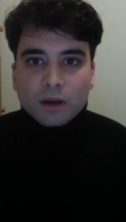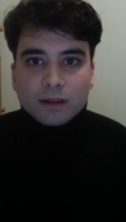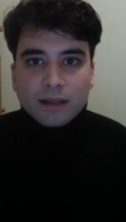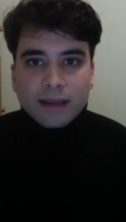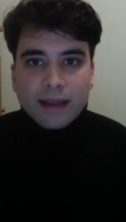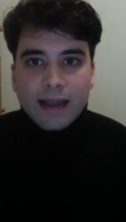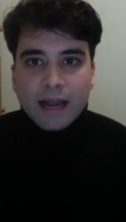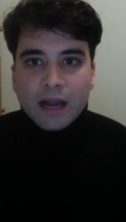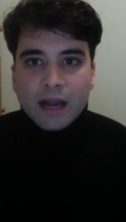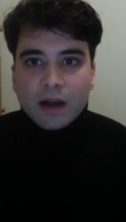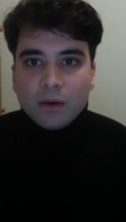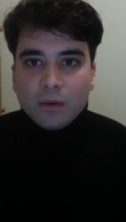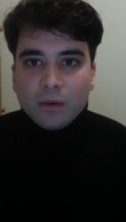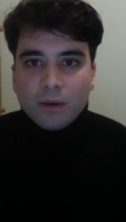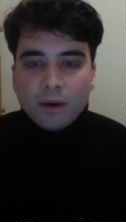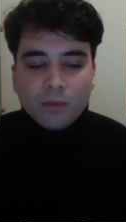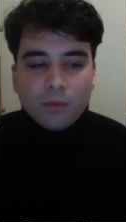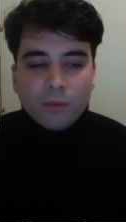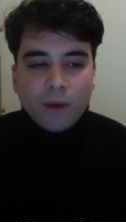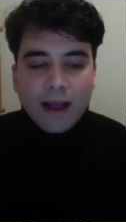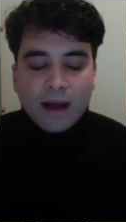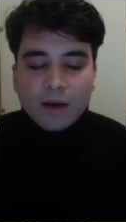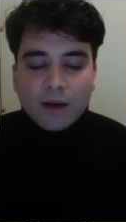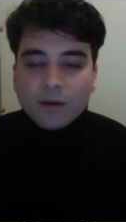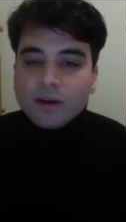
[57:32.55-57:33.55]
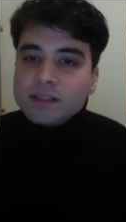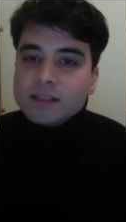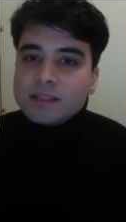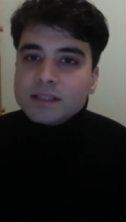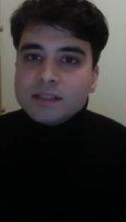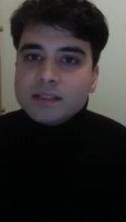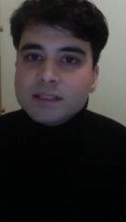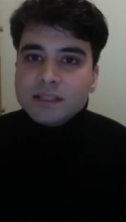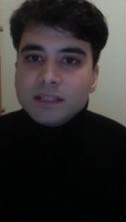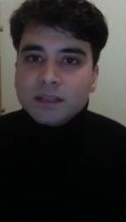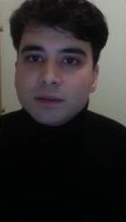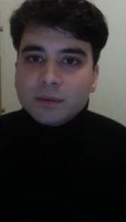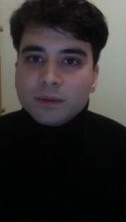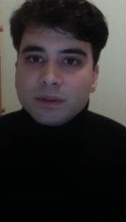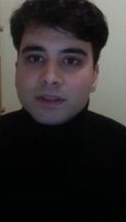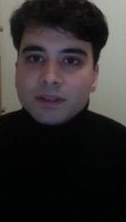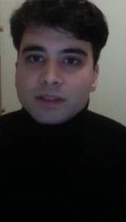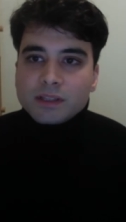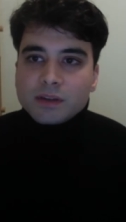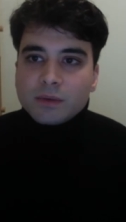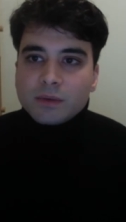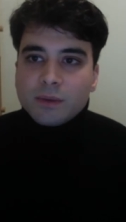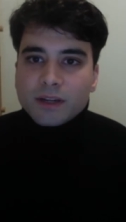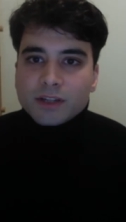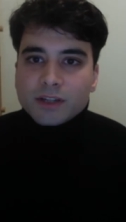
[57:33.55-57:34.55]
Like, how, how does it deal with
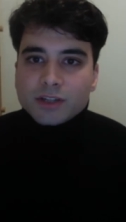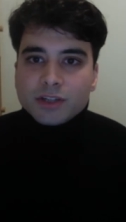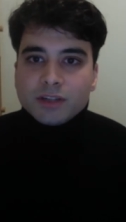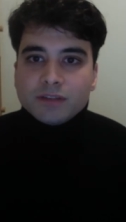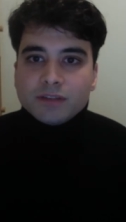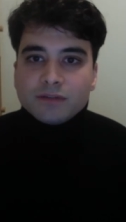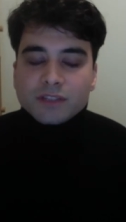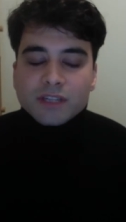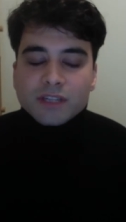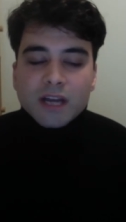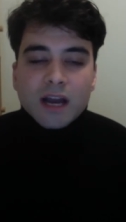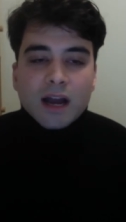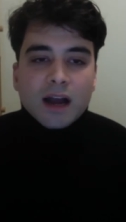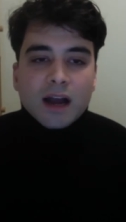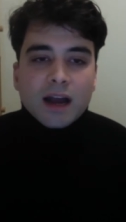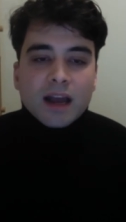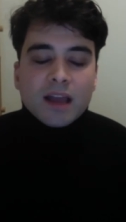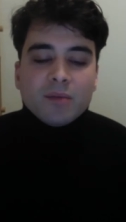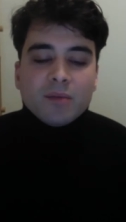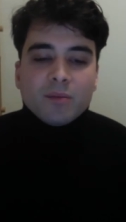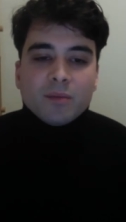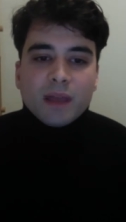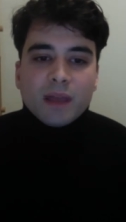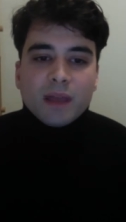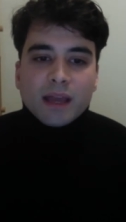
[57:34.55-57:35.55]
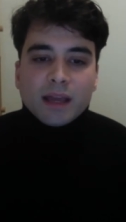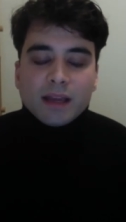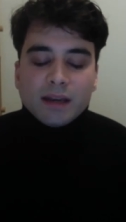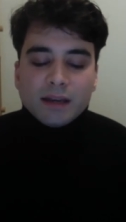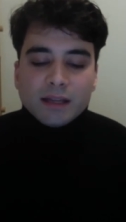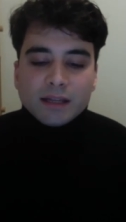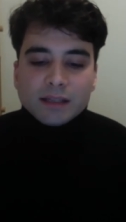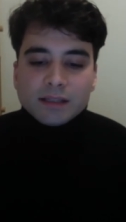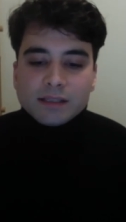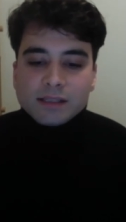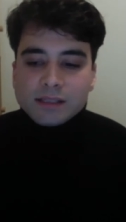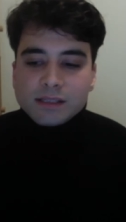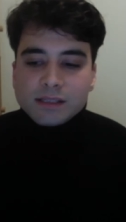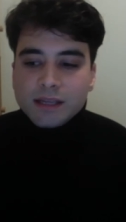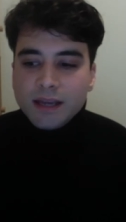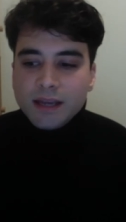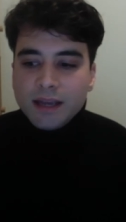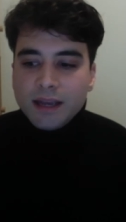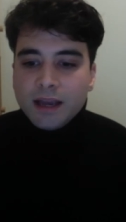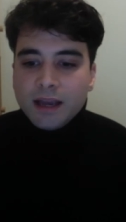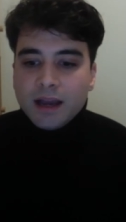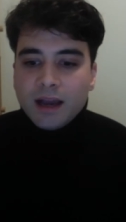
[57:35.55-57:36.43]
this question of time and its,